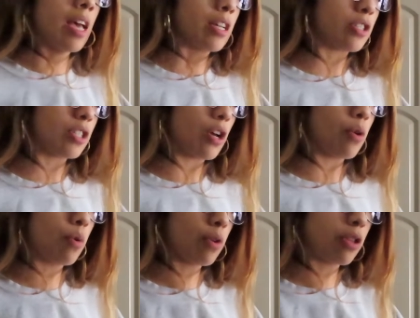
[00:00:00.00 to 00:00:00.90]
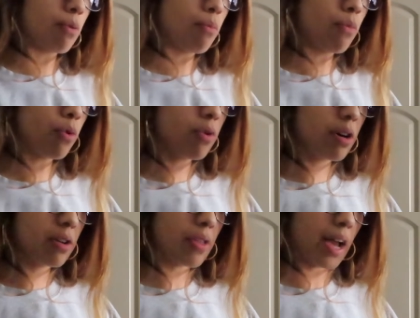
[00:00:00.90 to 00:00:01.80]
So the
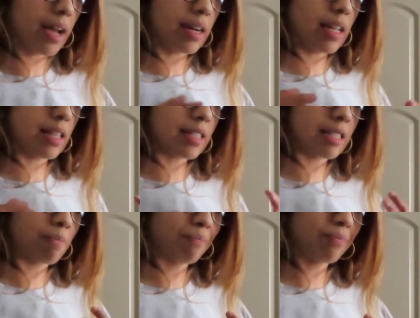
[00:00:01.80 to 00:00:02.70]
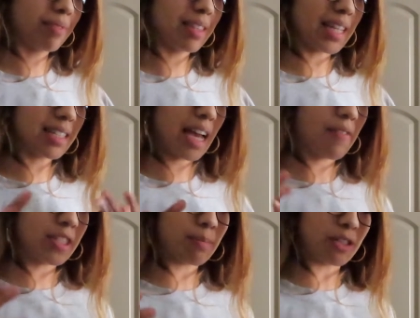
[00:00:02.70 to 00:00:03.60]
more that it doesn't
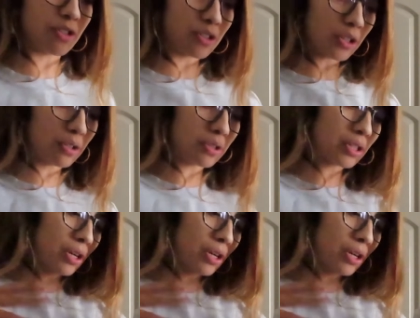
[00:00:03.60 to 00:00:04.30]
have as much dirt